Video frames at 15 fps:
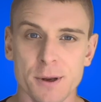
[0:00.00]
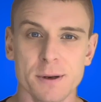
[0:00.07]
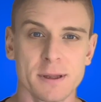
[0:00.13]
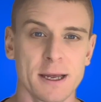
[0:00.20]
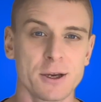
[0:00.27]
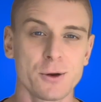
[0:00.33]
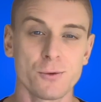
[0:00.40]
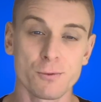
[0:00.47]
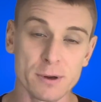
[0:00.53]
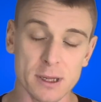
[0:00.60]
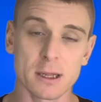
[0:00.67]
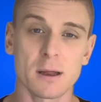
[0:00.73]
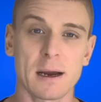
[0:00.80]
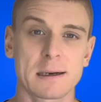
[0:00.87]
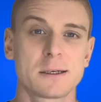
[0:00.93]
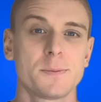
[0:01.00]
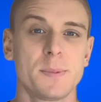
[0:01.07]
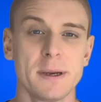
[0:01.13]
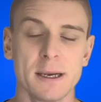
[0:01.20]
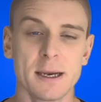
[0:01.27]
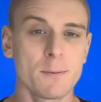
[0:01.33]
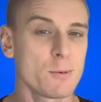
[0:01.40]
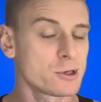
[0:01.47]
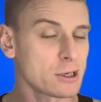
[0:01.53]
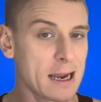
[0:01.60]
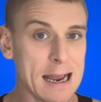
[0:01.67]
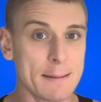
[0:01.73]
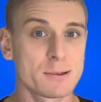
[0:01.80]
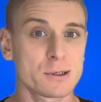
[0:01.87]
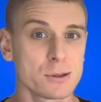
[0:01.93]
that you really like to be in, which I
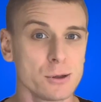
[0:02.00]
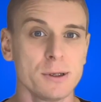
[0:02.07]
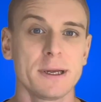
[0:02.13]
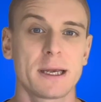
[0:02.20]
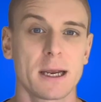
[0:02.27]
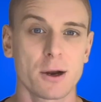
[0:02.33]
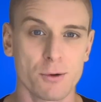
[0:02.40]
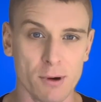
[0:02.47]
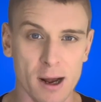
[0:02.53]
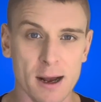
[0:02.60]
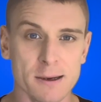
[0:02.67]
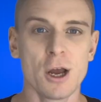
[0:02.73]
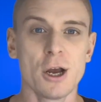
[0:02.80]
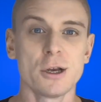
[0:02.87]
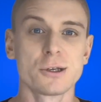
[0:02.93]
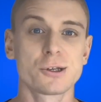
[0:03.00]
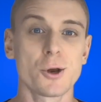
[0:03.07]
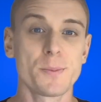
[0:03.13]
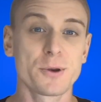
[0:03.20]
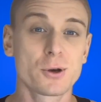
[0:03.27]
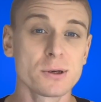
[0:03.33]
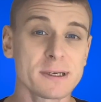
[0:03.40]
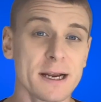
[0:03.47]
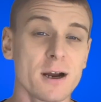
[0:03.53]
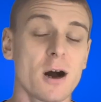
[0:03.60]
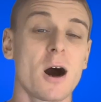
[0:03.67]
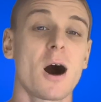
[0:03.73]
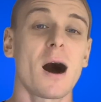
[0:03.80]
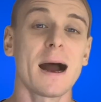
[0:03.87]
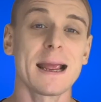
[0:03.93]
absolutely can grasp. So because they are
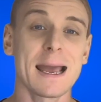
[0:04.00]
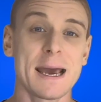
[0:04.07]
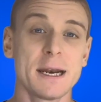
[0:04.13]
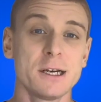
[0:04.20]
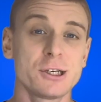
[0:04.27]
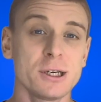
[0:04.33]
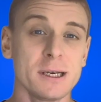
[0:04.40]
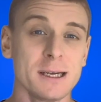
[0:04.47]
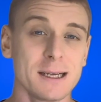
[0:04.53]
high energy